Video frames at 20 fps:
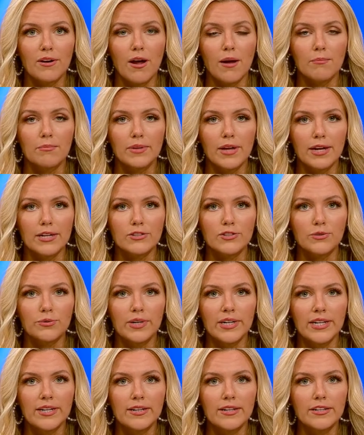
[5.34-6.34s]
complex,
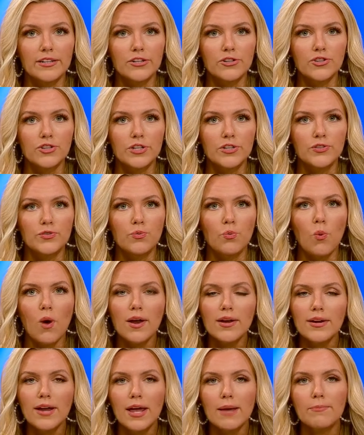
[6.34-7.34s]
creating conditions
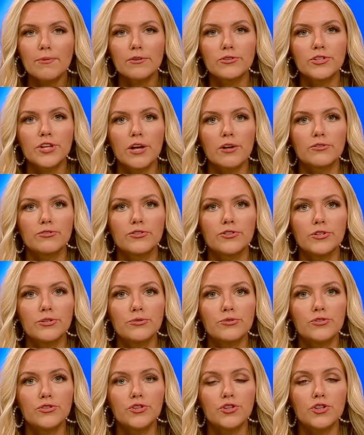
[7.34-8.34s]
one neighbor tells
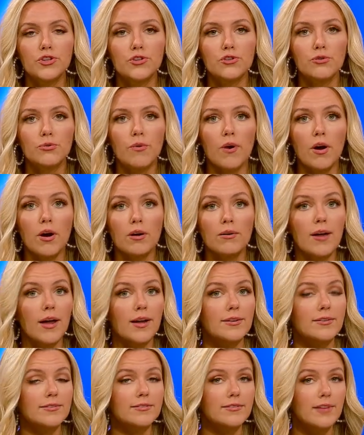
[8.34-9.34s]
News 2 are
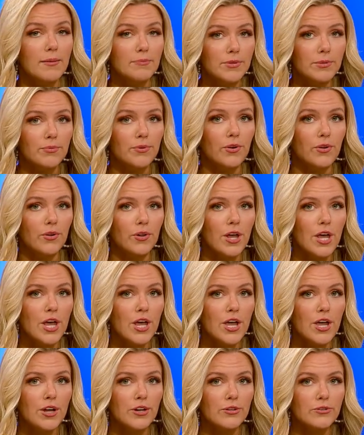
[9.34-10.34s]
unacceptable.
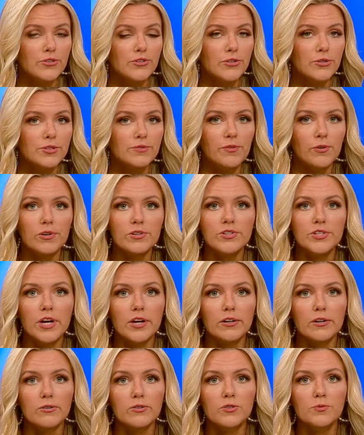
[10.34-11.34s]
News 2's Forrest
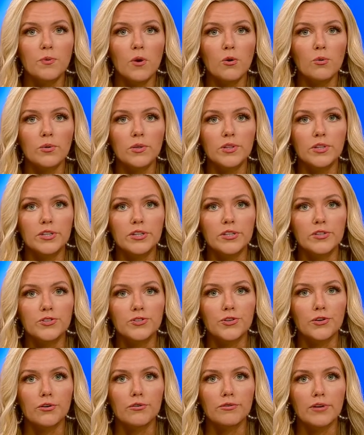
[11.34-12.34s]
Tucker spoke with the
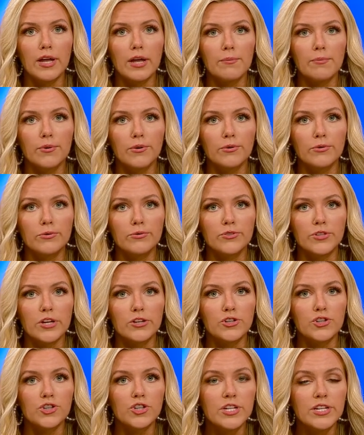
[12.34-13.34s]
concerned neighbor who
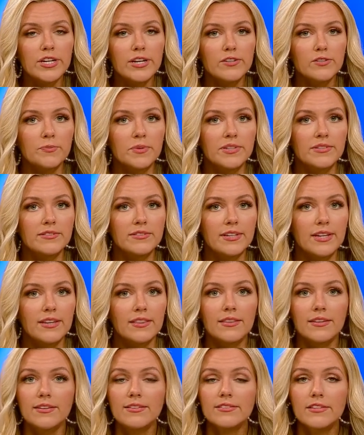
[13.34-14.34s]
says she has been
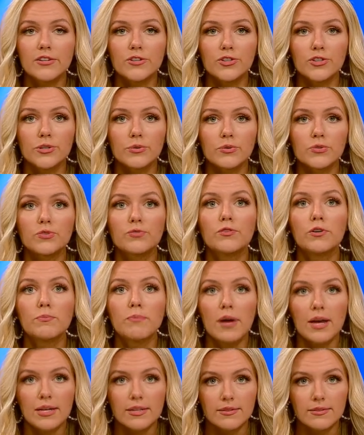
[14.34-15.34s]
seeing these issues for
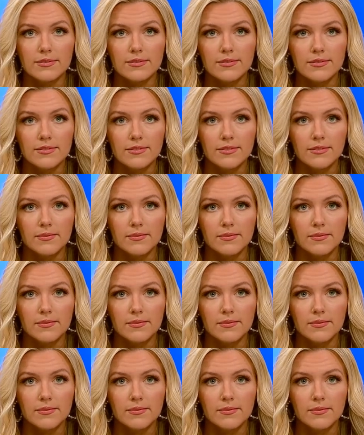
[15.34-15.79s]
months.